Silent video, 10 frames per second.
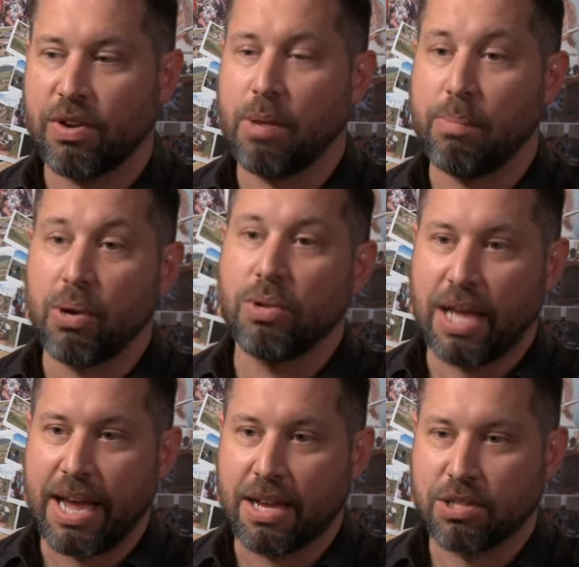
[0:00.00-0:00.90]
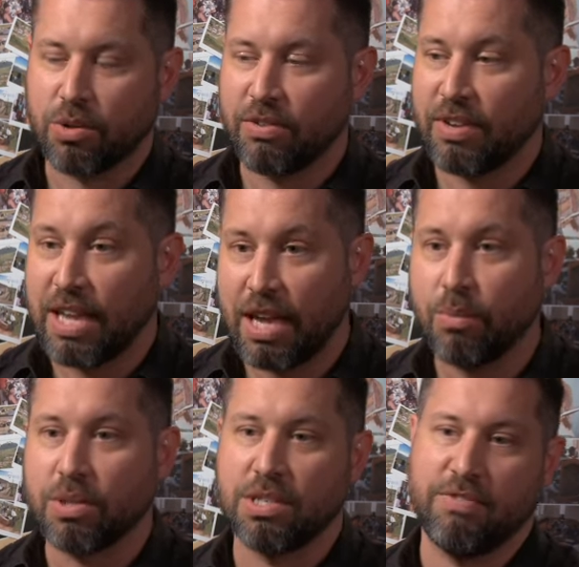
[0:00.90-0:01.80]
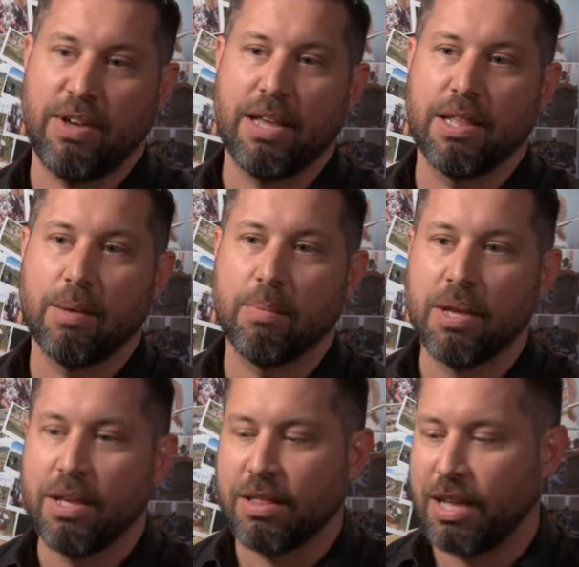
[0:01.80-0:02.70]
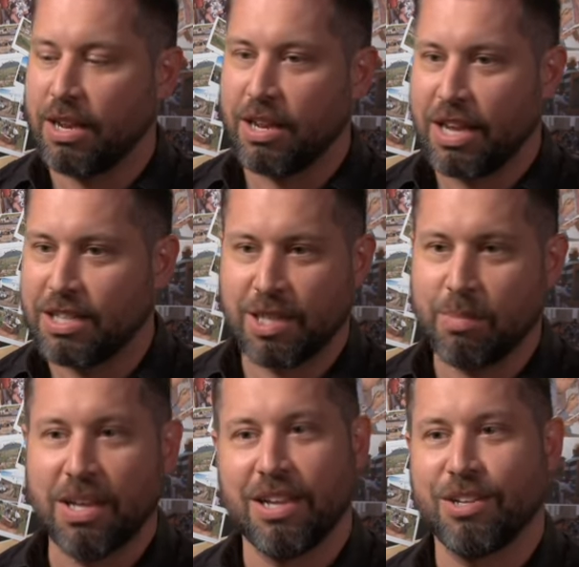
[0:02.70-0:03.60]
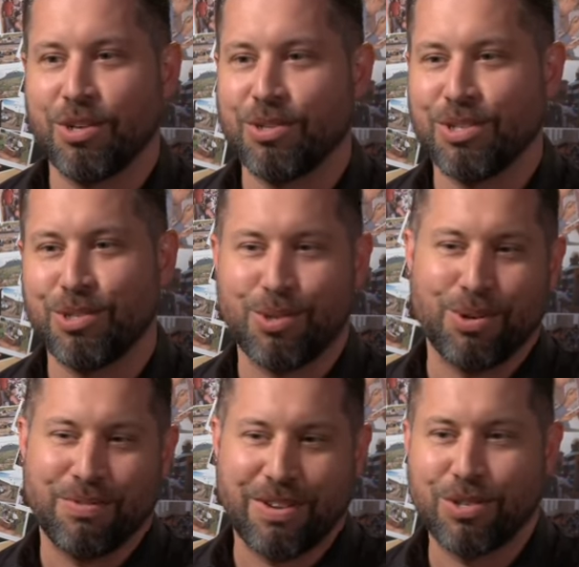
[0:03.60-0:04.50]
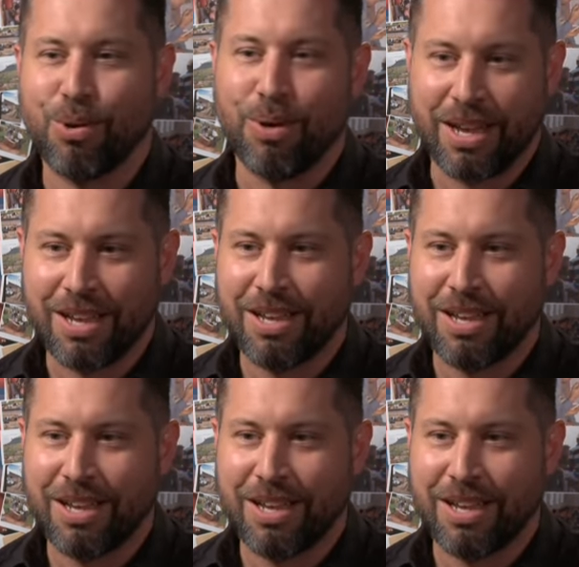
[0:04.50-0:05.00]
very boat-like. So if a kid was to find them, then it's something, it turns into sort of a toy,